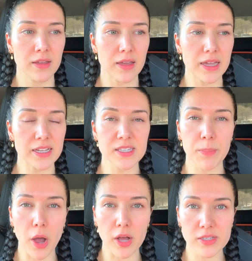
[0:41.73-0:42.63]
I guess, a
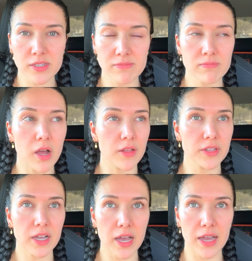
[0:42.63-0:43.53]
pause on the
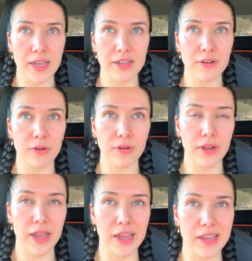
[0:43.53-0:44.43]
cut.
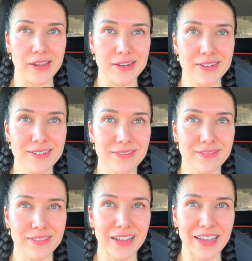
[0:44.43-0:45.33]
And
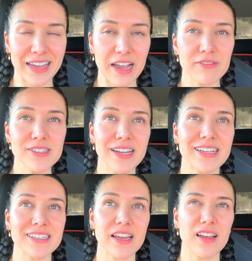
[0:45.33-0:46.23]
it was
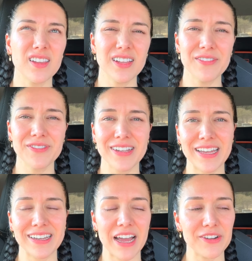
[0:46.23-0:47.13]
nice. I loved
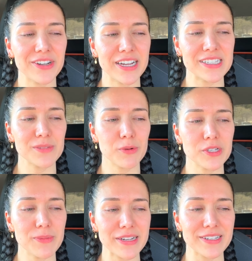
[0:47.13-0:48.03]
like how your guys'
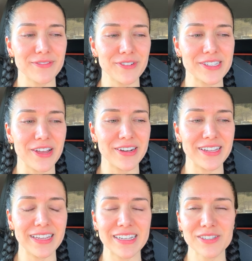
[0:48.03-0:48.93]
perspective was on
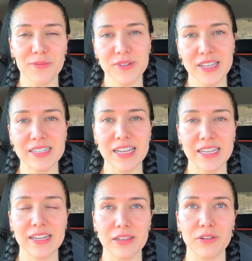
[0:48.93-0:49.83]
it. Like it's almost like
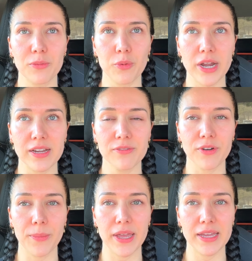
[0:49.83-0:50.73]
taking a little break
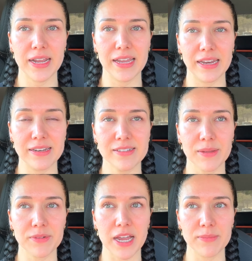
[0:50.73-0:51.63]
from it. And
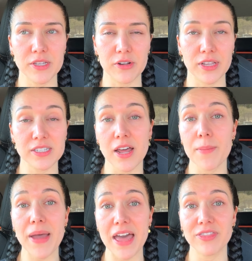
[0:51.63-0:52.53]
sometimes, that's not a
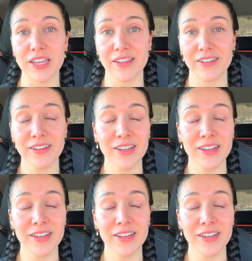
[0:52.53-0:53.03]
bad thing